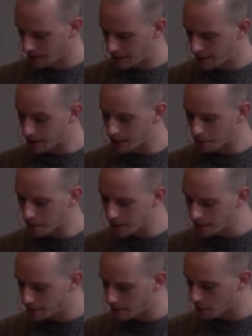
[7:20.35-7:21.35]
He
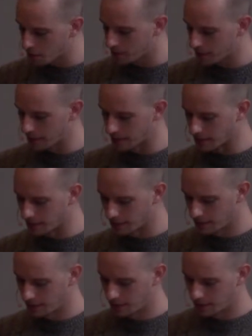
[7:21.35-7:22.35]
committed no sin,
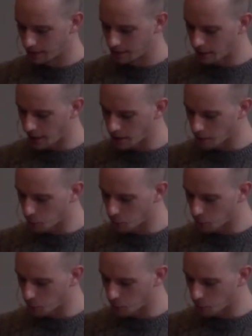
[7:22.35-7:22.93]
neither